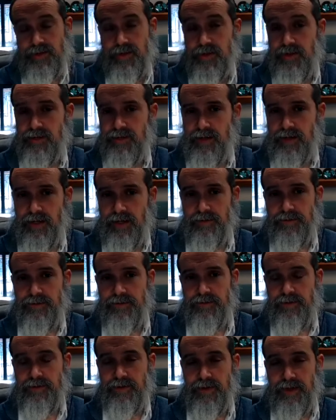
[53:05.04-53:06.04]
it's eating treif,
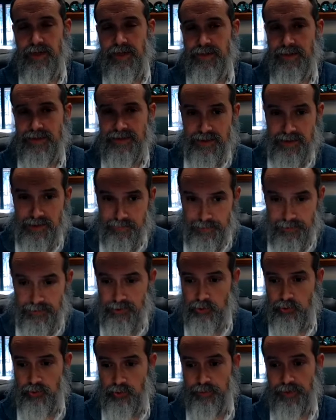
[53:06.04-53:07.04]
and that's a
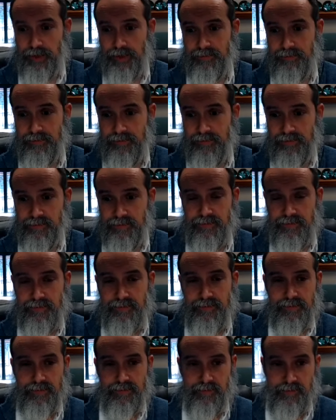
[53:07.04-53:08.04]
spiritual problem,
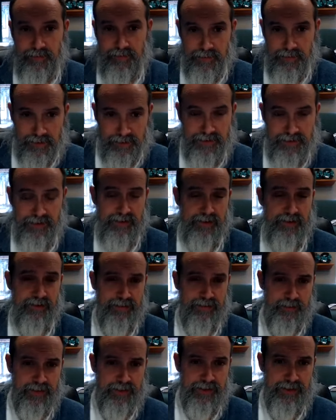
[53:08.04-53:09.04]
toxicity
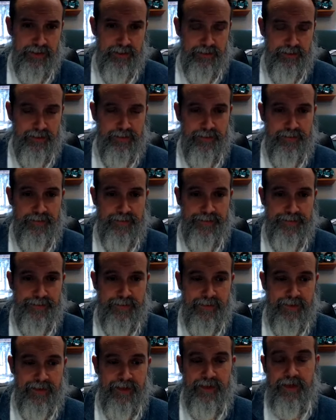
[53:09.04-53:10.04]
for my soul.
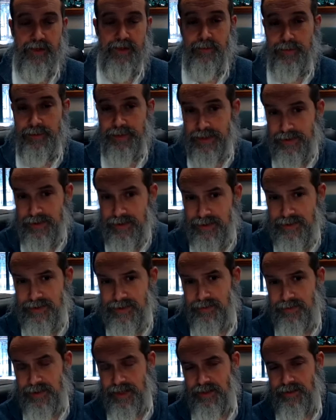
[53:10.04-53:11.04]
But then there's
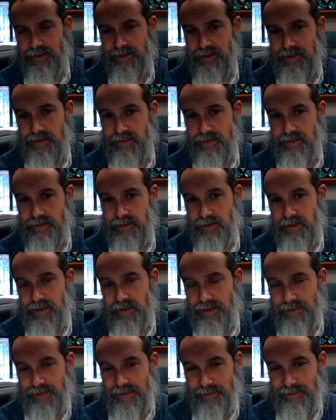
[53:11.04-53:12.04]
something else.
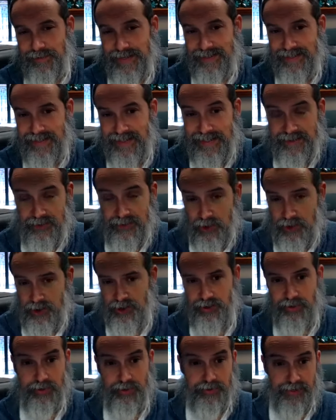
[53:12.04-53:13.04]
The fact that I
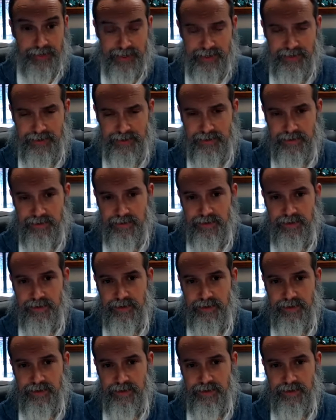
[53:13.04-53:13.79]
touched it or ate it